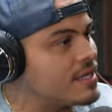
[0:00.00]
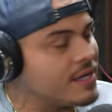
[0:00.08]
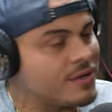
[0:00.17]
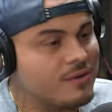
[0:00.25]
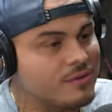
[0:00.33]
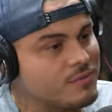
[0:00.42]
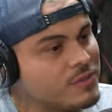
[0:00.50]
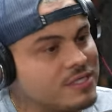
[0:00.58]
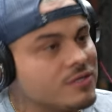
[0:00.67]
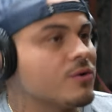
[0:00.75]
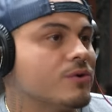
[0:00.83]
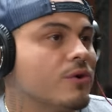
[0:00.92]
killed we
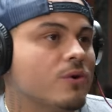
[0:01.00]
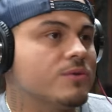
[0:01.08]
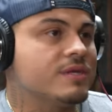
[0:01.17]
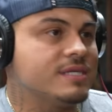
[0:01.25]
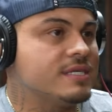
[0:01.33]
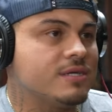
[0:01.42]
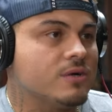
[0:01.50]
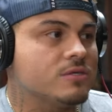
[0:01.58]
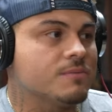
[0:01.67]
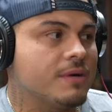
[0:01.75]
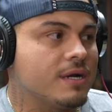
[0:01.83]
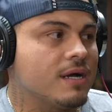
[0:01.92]
still don't know the details
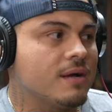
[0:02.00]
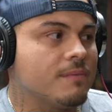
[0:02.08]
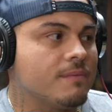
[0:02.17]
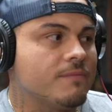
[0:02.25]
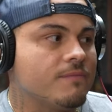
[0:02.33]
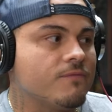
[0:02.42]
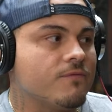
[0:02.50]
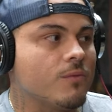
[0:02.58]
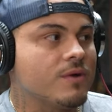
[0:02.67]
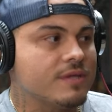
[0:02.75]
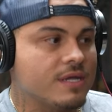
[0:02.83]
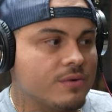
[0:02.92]
but um from
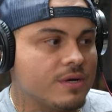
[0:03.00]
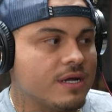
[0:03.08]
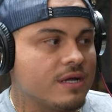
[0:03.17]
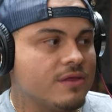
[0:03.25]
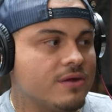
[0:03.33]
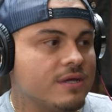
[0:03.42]
one day to another,